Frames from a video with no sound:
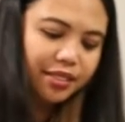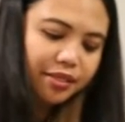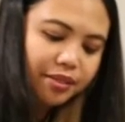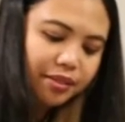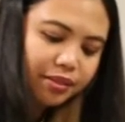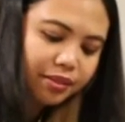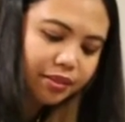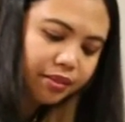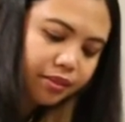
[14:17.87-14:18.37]

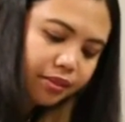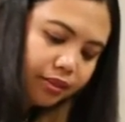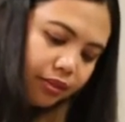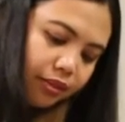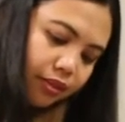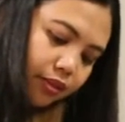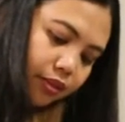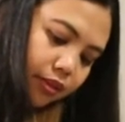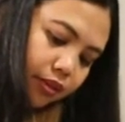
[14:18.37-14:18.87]

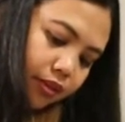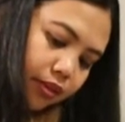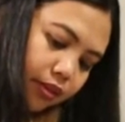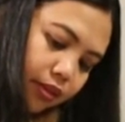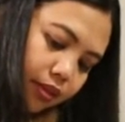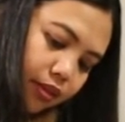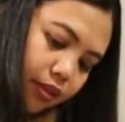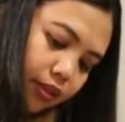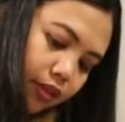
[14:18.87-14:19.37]

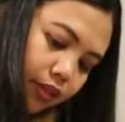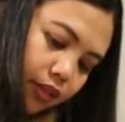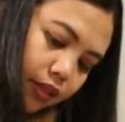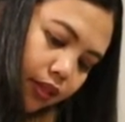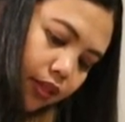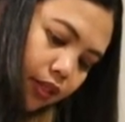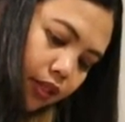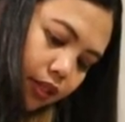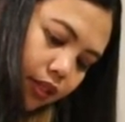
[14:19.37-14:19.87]
(no one is talking)